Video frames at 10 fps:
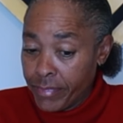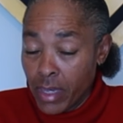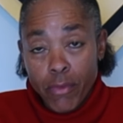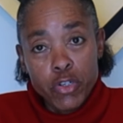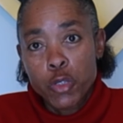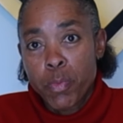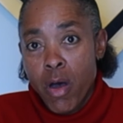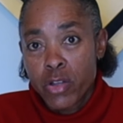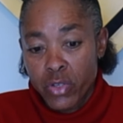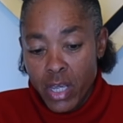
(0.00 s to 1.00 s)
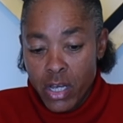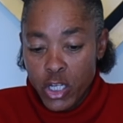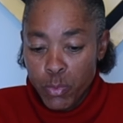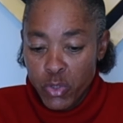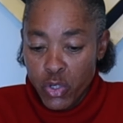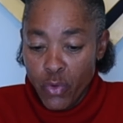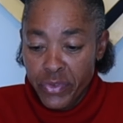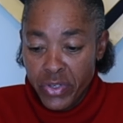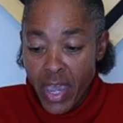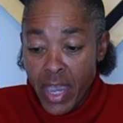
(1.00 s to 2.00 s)
their response or their customer
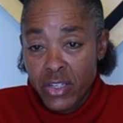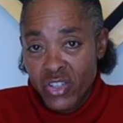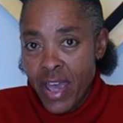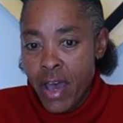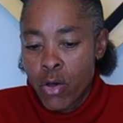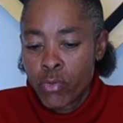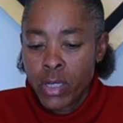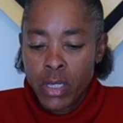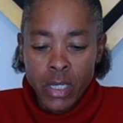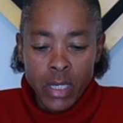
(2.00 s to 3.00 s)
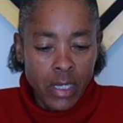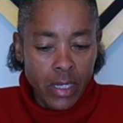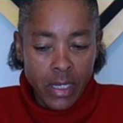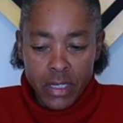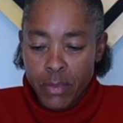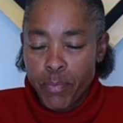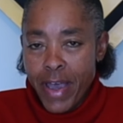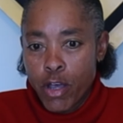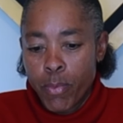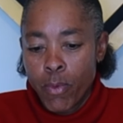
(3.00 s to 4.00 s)
service, hands down, is
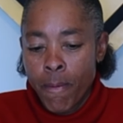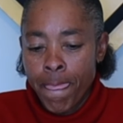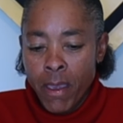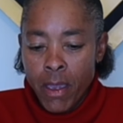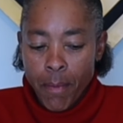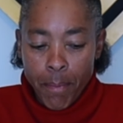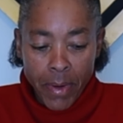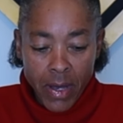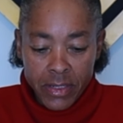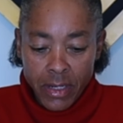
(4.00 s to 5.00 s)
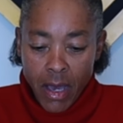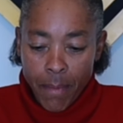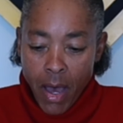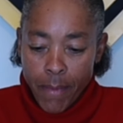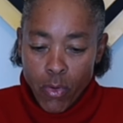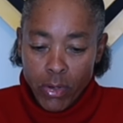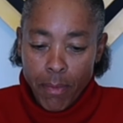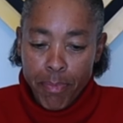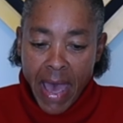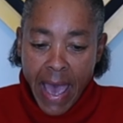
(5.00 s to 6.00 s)
impeccable. But I'm going
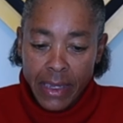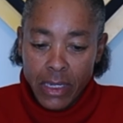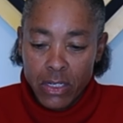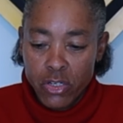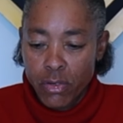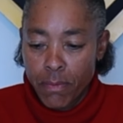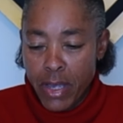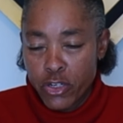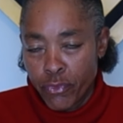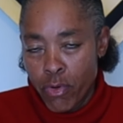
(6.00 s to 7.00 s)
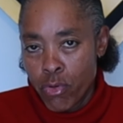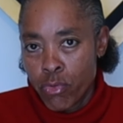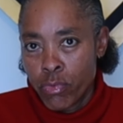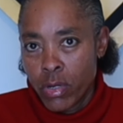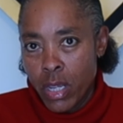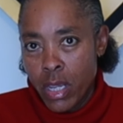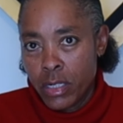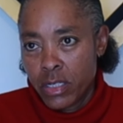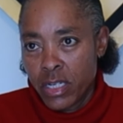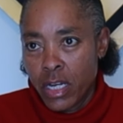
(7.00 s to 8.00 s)
to package my drone
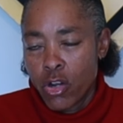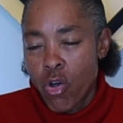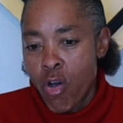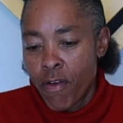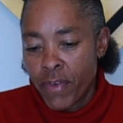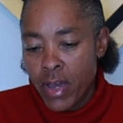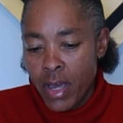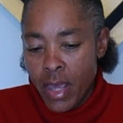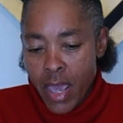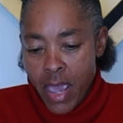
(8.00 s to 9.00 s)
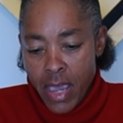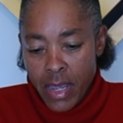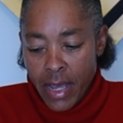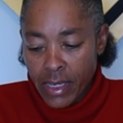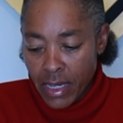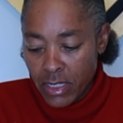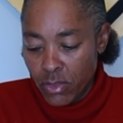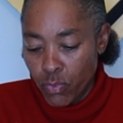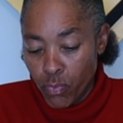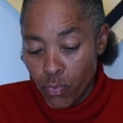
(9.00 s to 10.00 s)
and send it off. And I
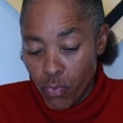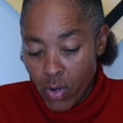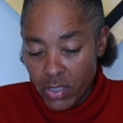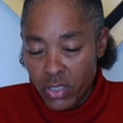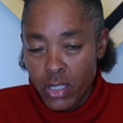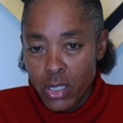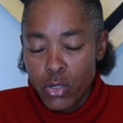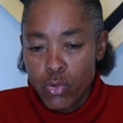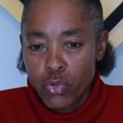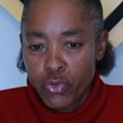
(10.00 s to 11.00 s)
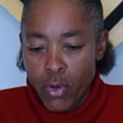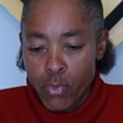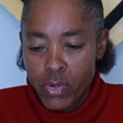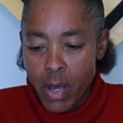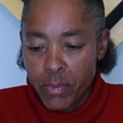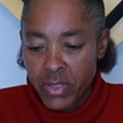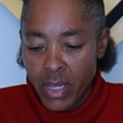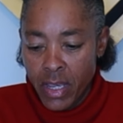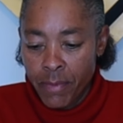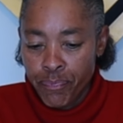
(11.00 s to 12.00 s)
guess once the new drone comes
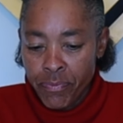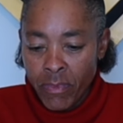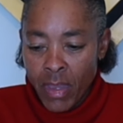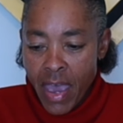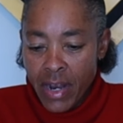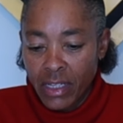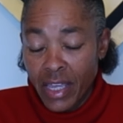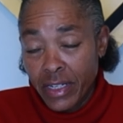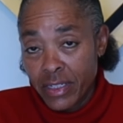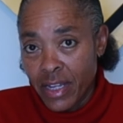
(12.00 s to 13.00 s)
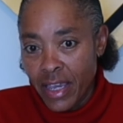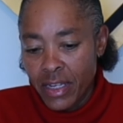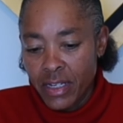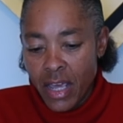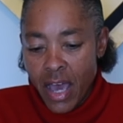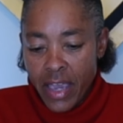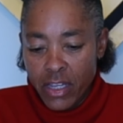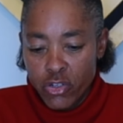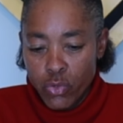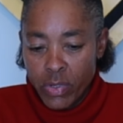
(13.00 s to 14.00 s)
in at a later date, I
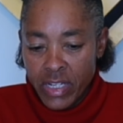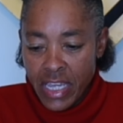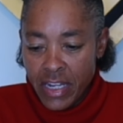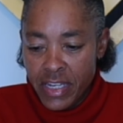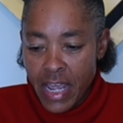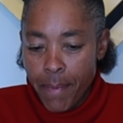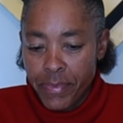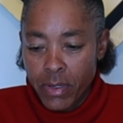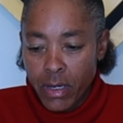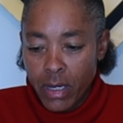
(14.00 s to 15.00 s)
can do an in-depth